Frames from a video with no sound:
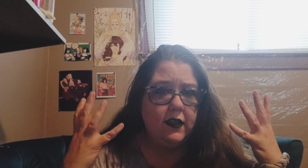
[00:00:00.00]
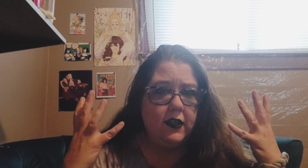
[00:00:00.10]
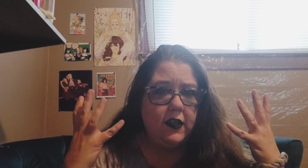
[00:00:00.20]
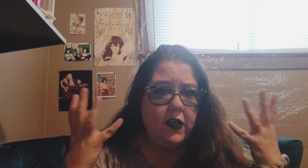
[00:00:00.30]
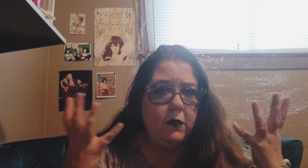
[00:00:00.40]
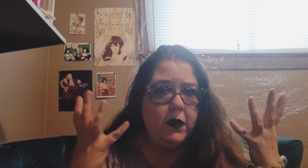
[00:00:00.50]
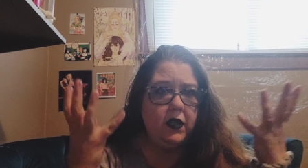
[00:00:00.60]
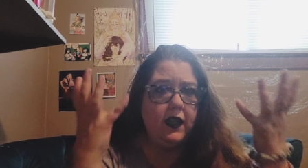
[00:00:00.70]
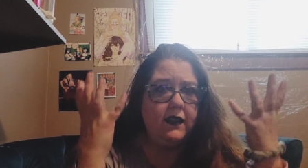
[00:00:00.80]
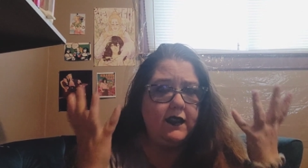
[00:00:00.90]

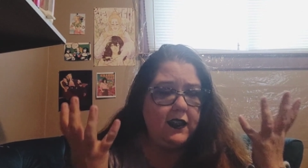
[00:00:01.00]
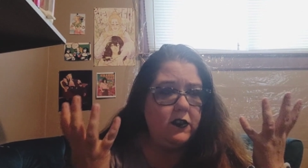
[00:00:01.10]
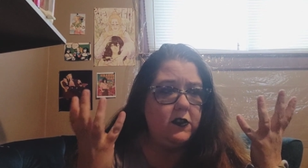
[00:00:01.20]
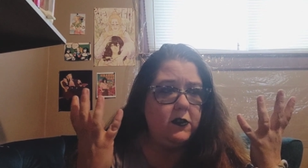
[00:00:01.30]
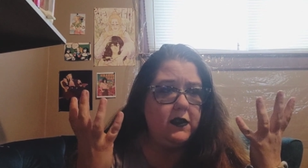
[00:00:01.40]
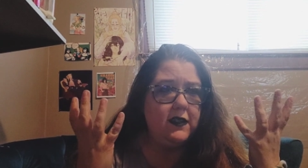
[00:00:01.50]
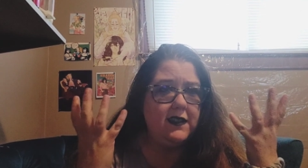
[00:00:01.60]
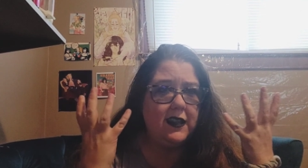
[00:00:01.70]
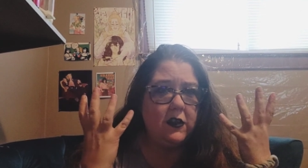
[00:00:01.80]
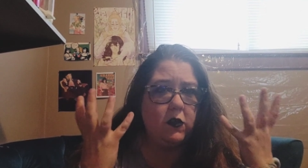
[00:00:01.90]
accumulates into this
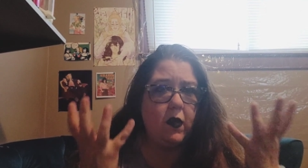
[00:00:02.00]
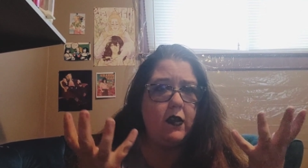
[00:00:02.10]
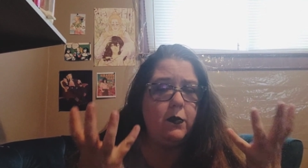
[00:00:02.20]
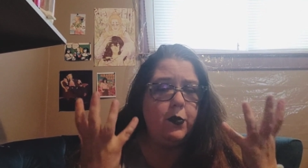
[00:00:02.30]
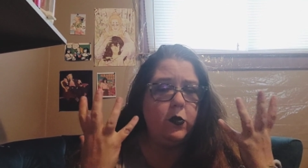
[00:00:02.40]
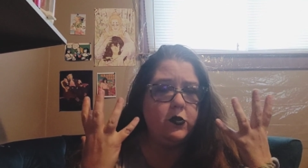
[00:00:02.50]
incredible